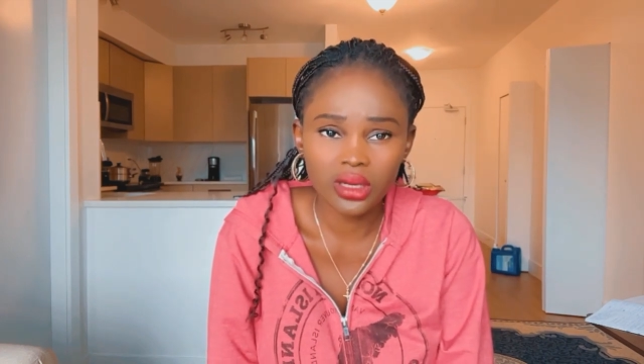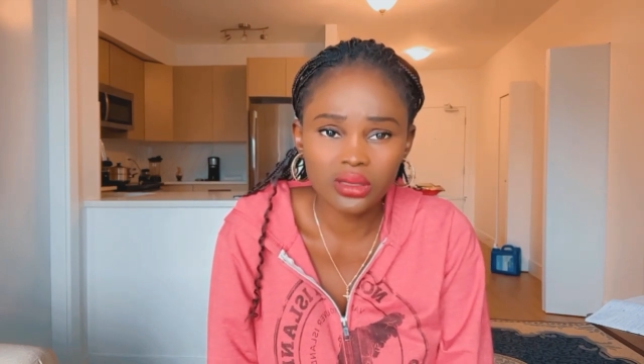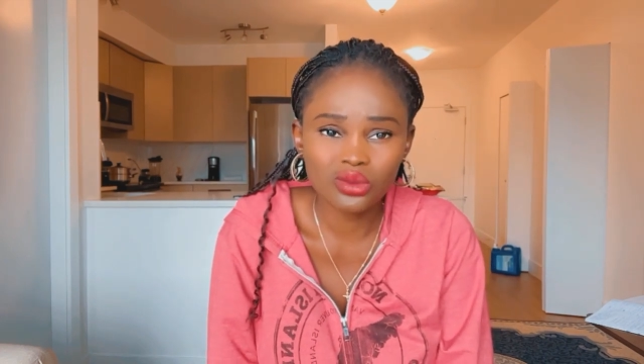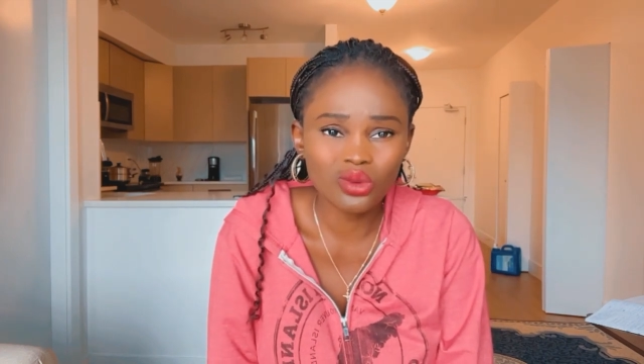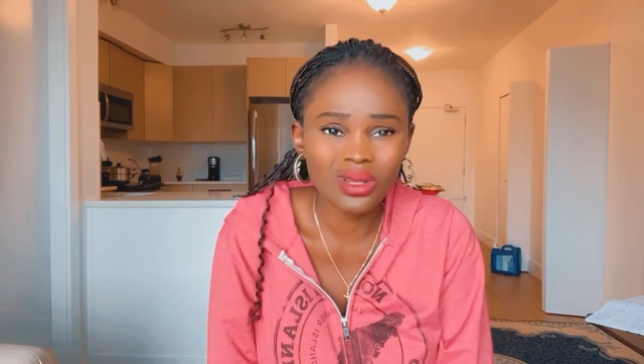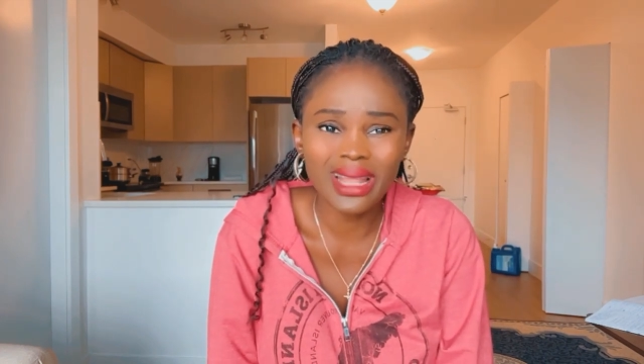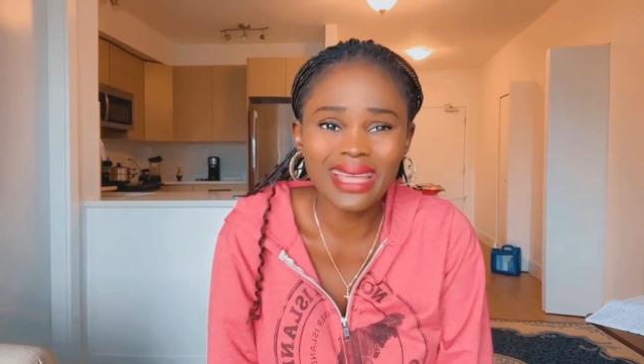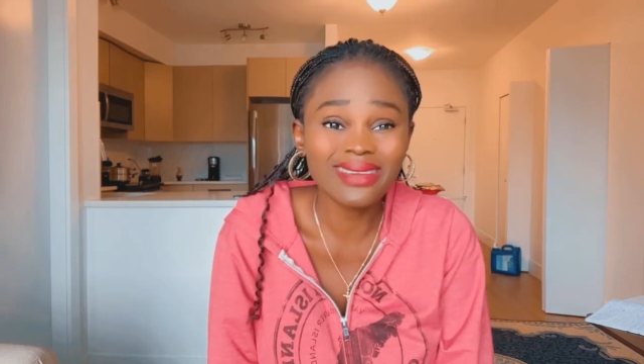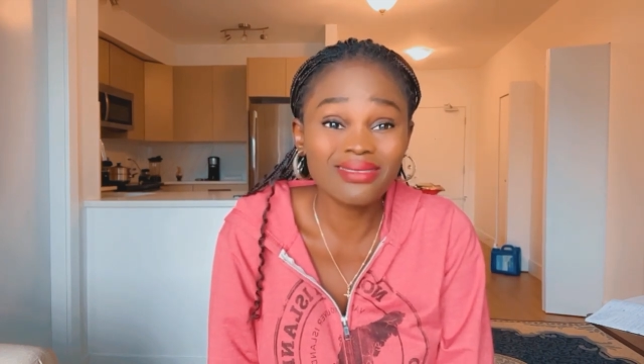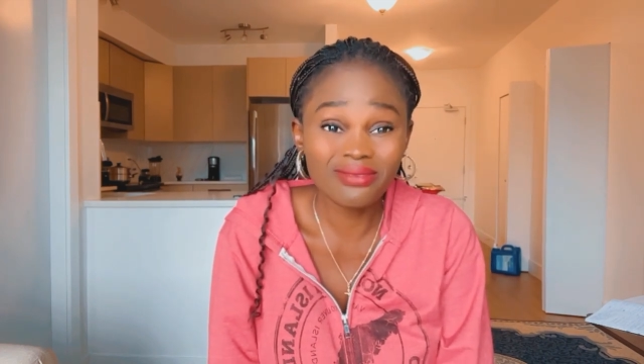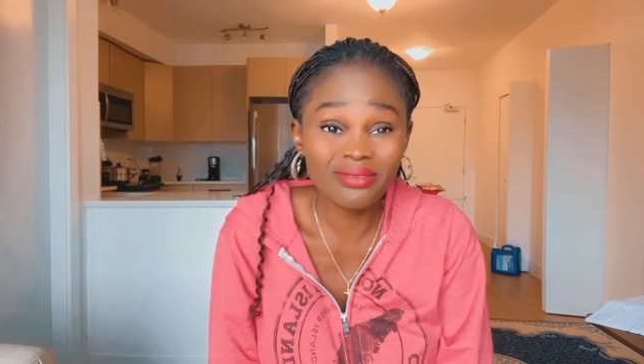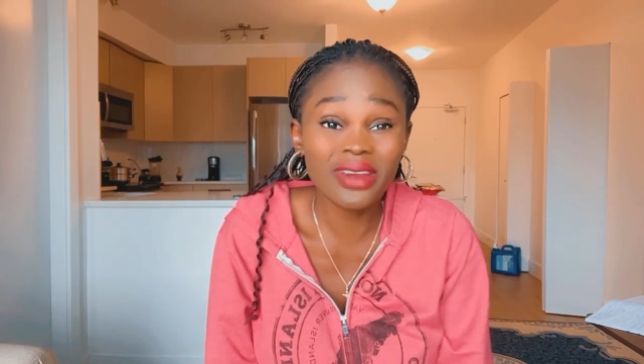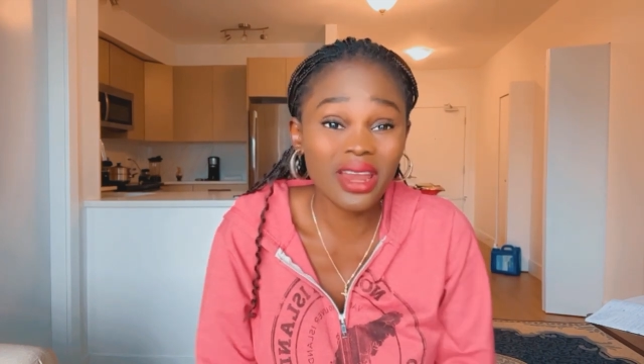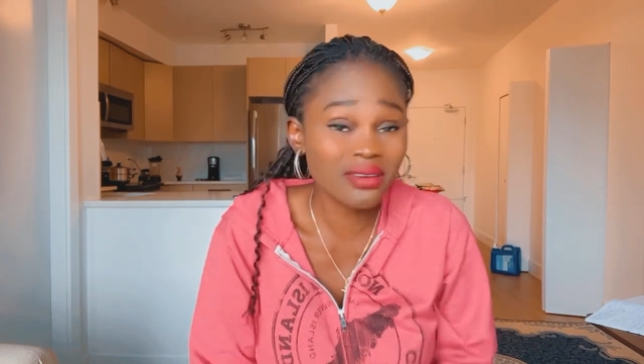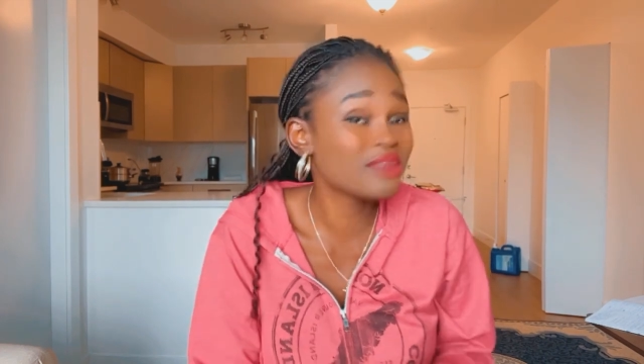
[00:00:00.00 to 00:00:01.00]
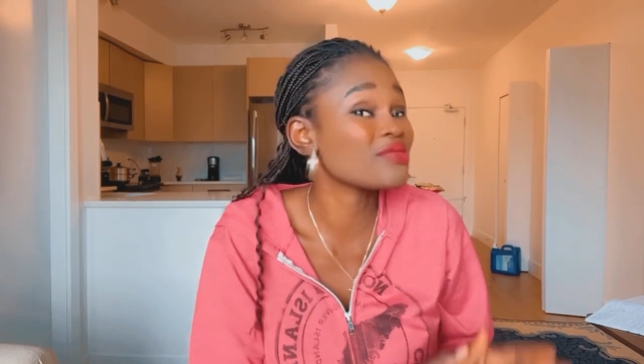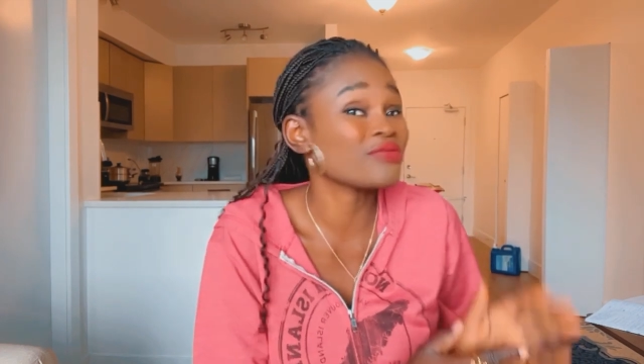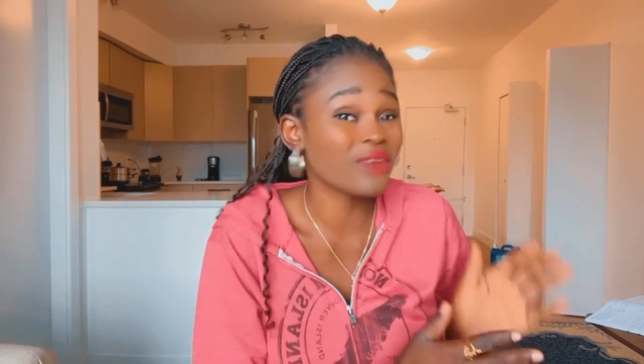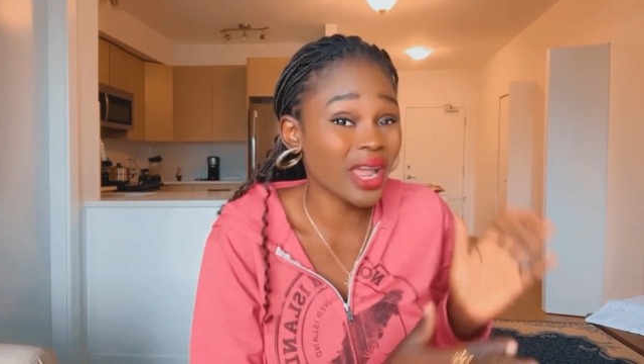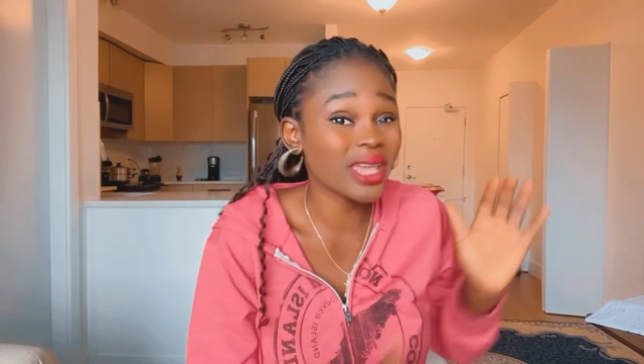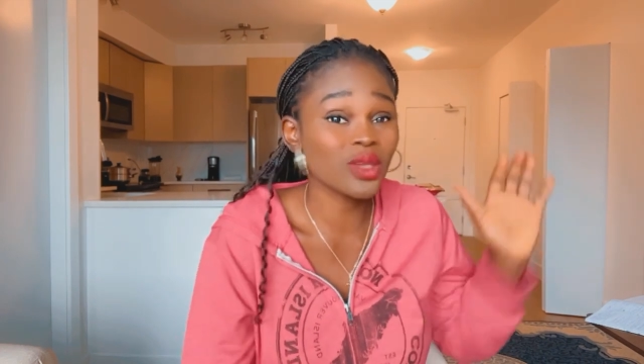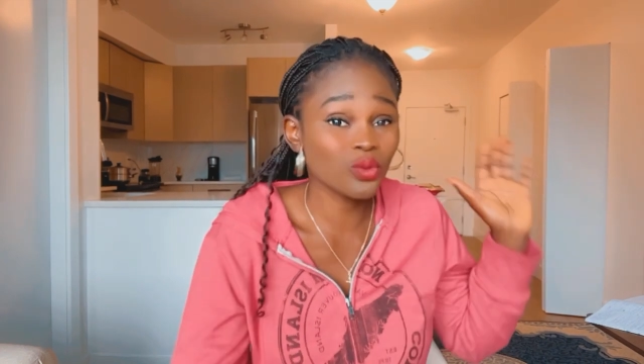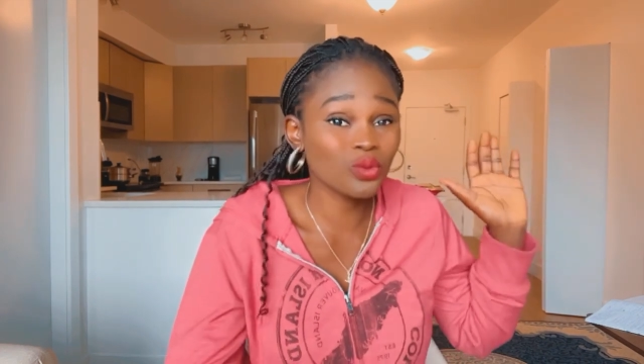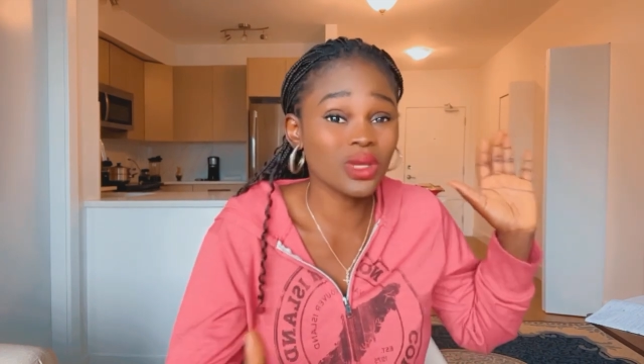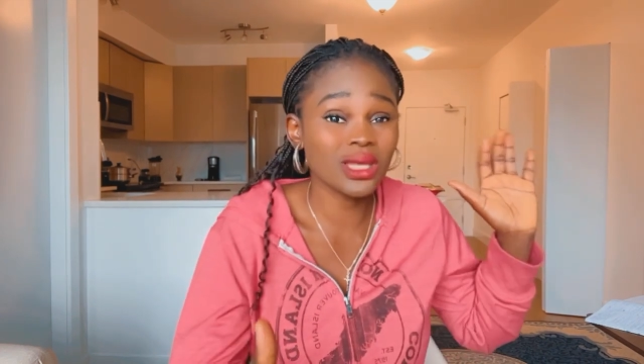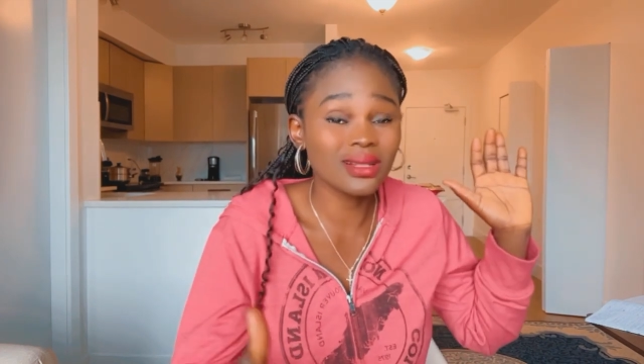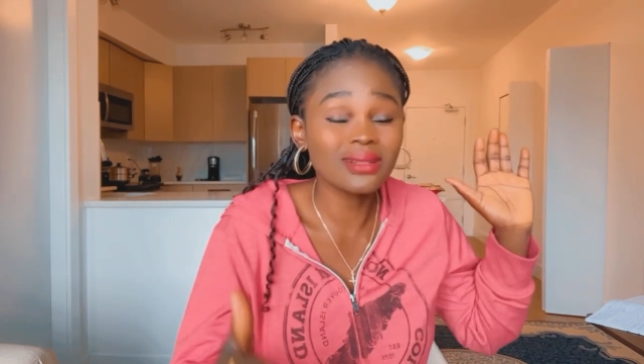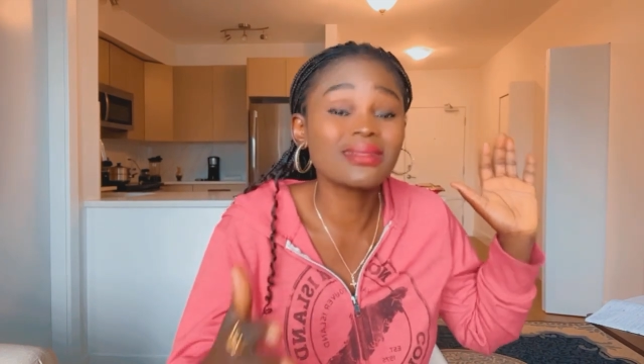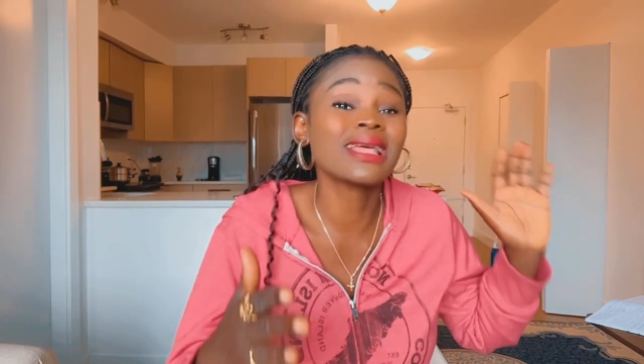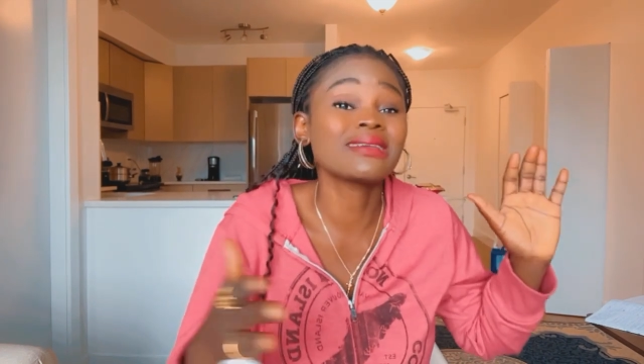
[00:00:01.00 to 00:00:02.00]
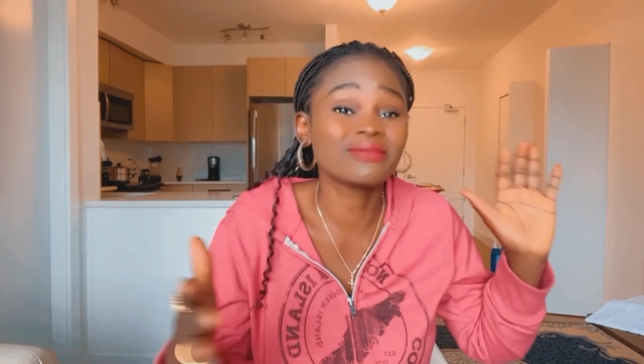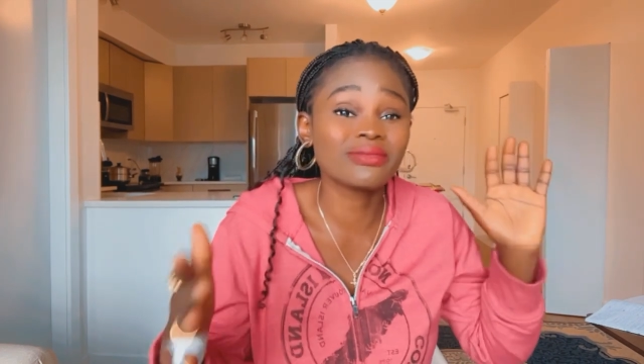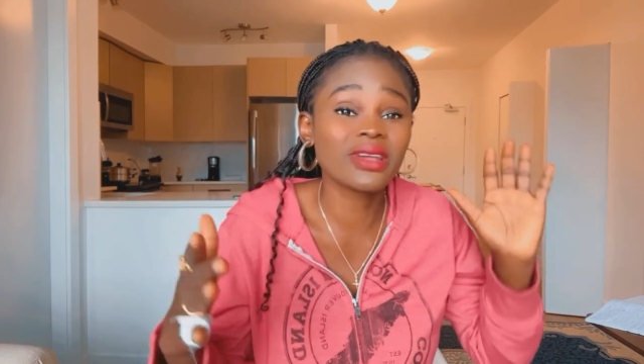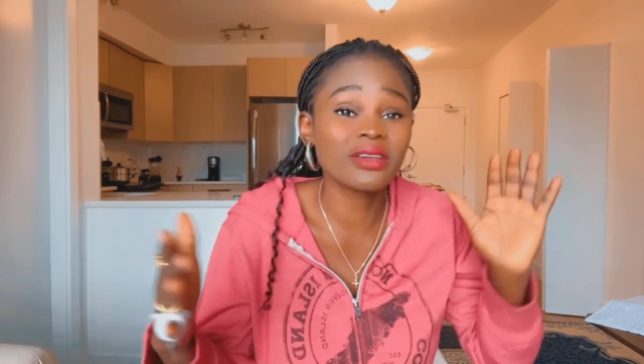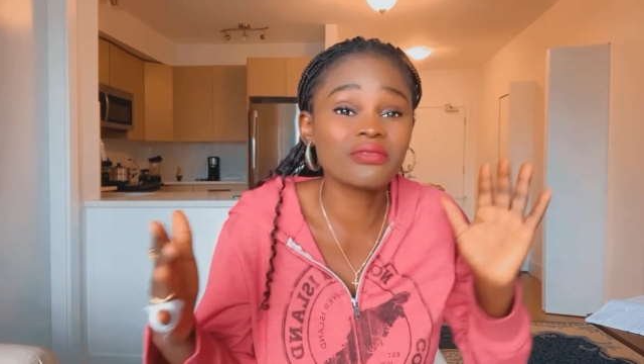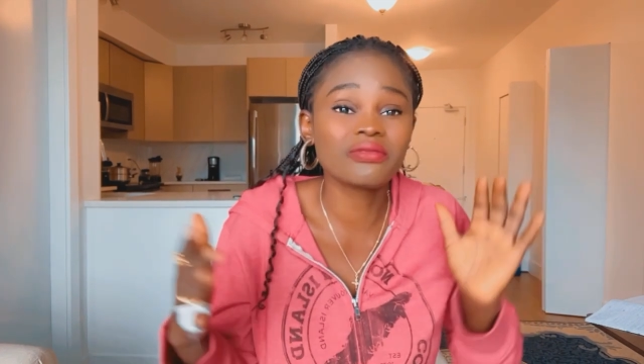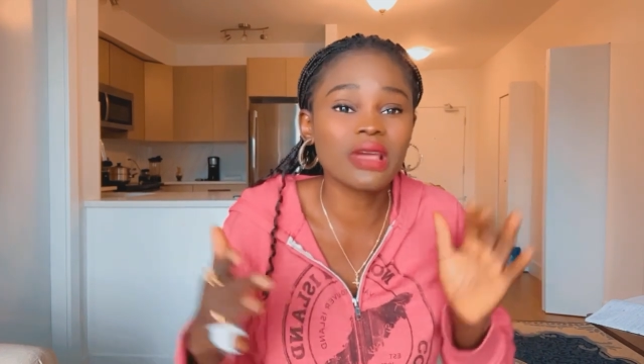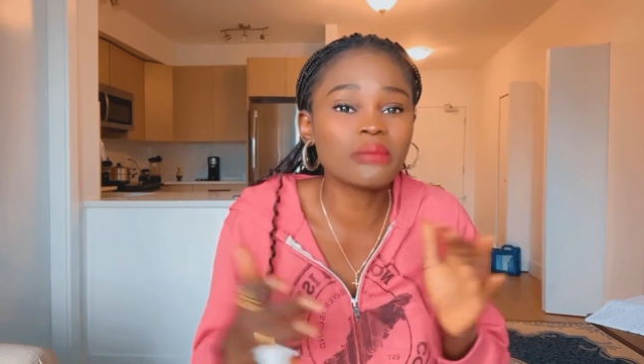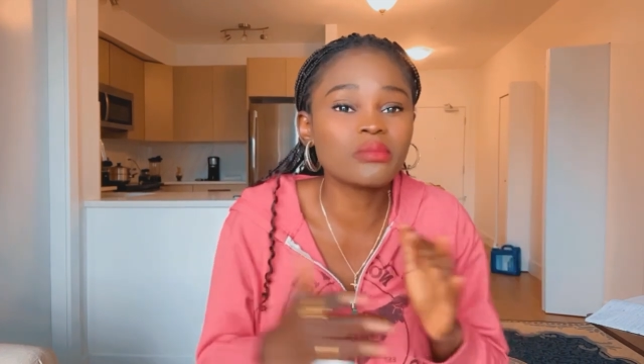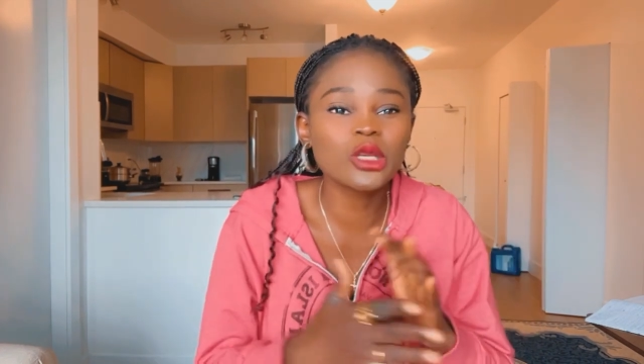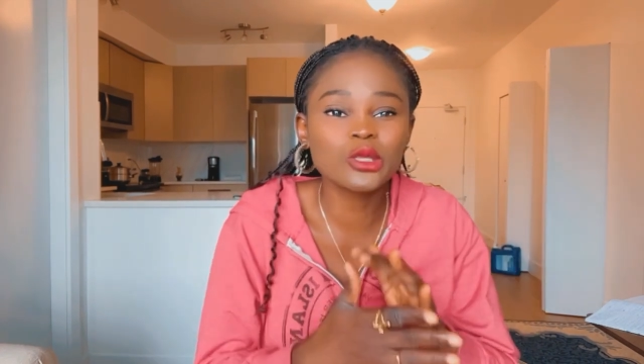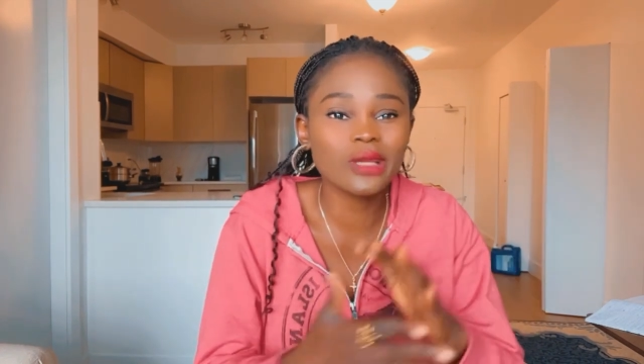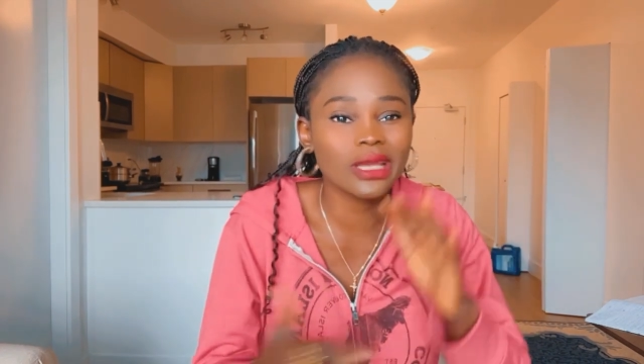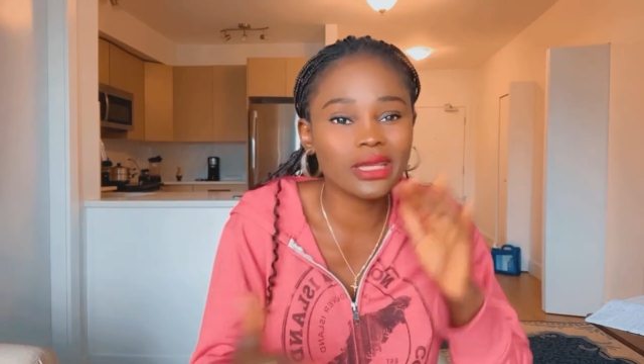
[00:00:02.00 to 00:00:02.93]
So like very far away, like very far. Make sure I